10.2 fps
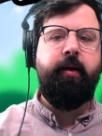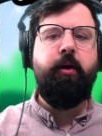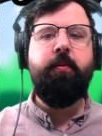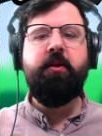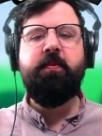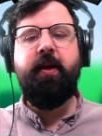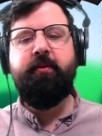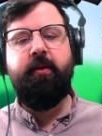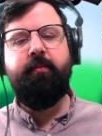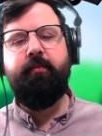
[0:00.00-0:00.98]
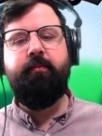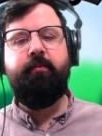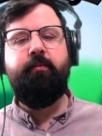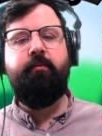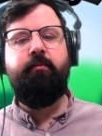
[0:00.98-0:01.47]
We gotta open.
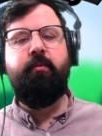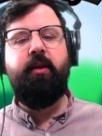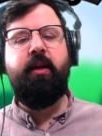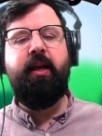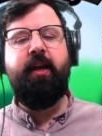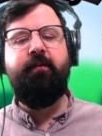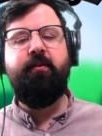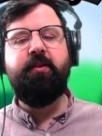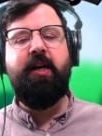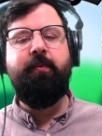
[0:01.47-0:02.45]
I can't have those